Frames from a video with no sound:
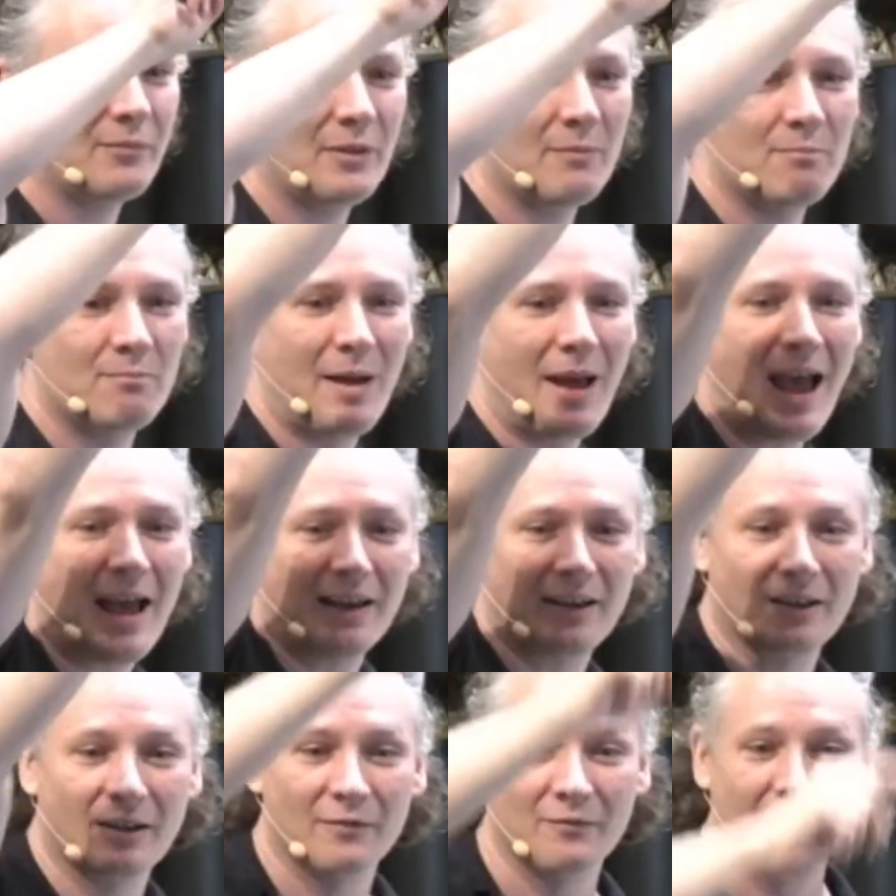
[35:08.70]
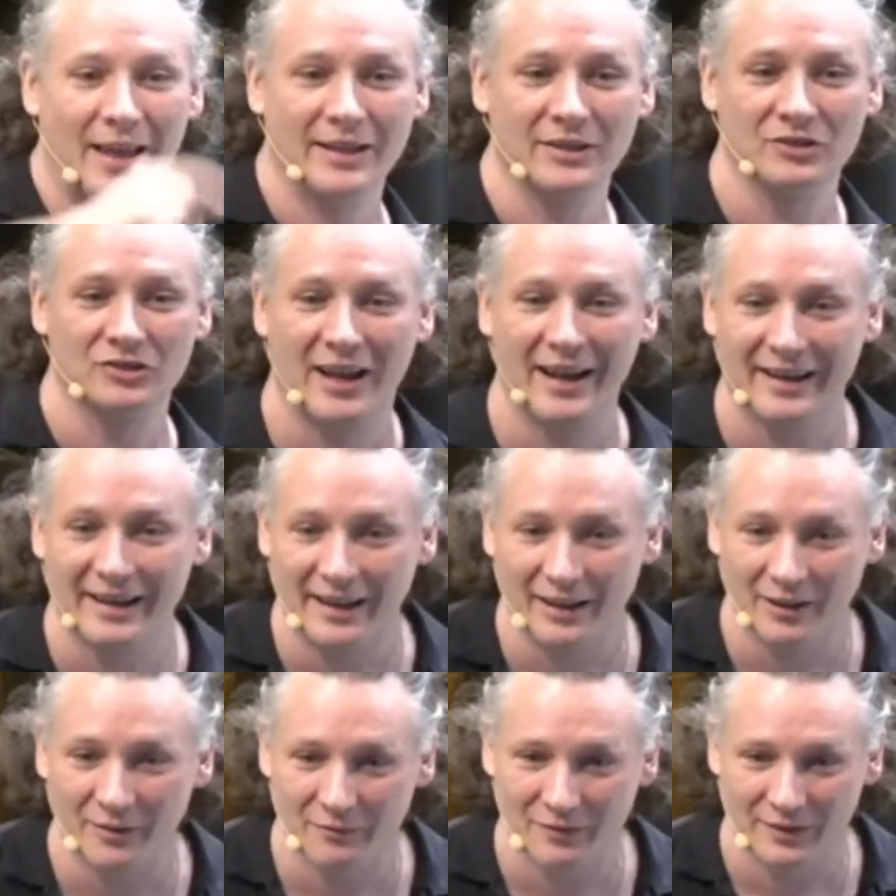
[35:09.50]
back of that giant
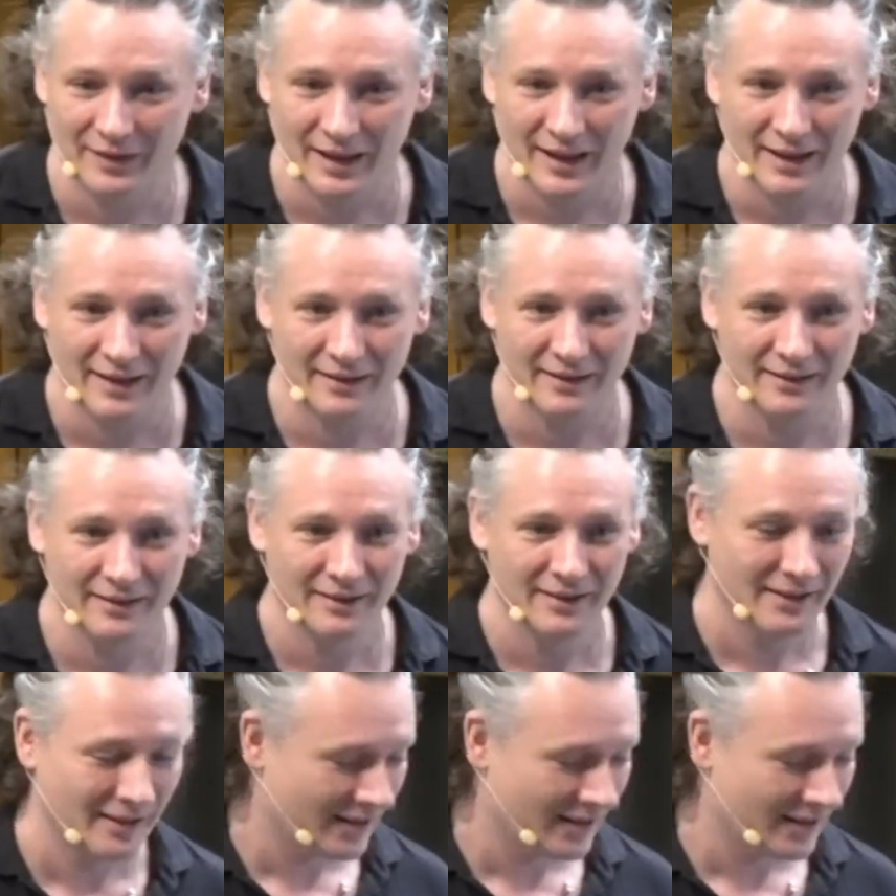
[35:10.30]
elephant head.